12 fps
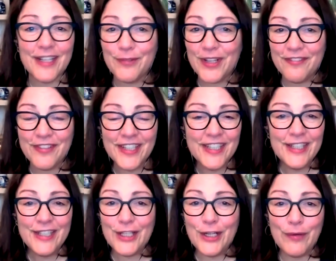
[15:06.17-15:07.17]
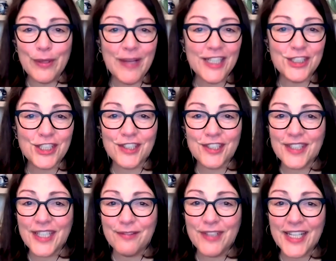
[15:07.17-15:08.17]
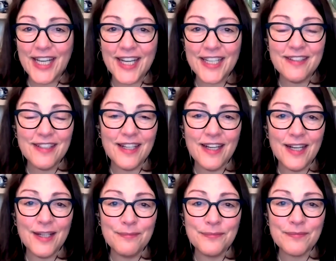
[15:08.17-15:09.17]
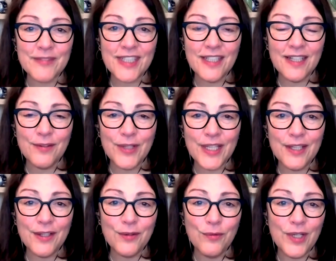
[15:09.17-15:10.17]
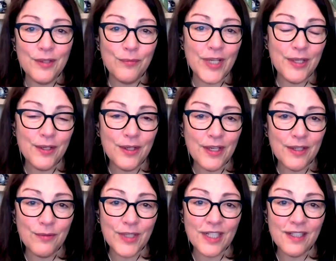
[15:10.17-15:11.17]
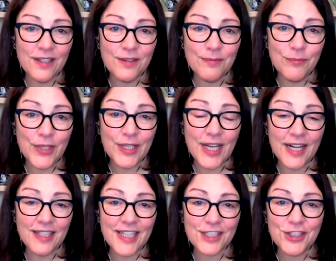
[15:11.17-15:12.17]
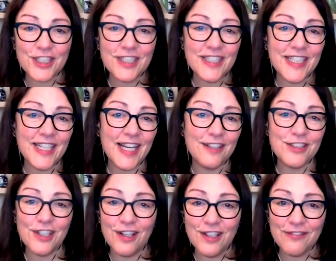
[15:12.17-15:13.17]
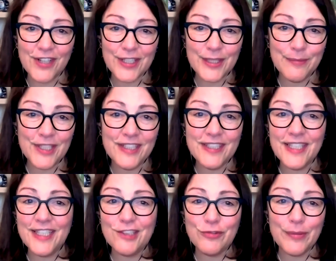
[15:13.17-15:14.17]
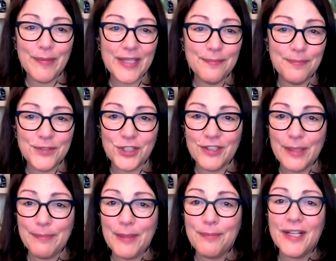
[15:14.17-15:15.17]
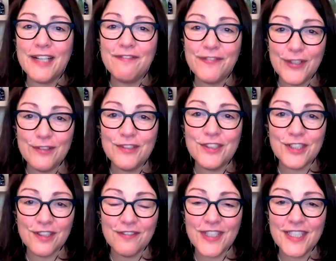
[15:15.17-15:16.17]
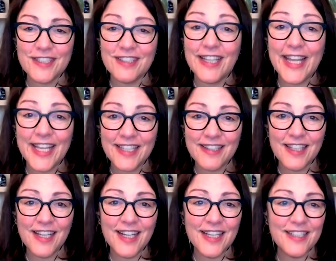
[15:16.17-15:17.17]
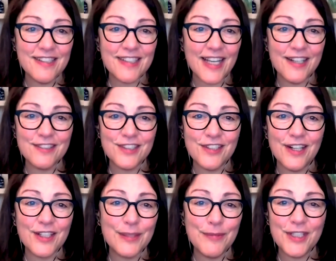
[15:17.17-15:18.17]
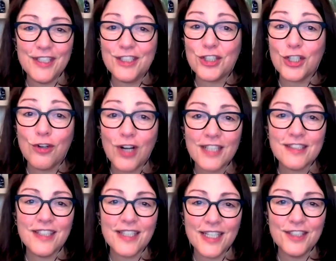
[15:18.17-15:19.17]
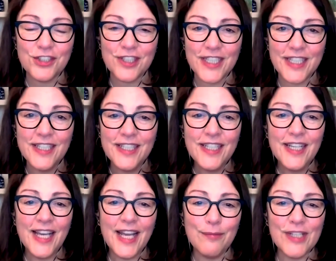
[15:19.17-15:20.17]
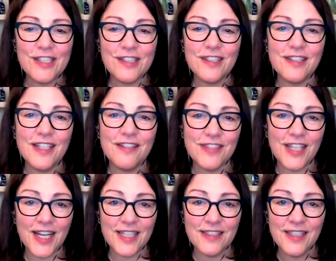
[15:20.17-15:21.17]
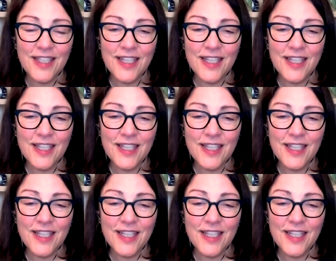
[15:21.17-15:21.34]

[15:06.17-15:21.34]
And we've, you know, we made sure that we got um, we when we when uh, we got electricity out to all of our communities we made sure that people had phone service landlines out to our communities across the country and we still have not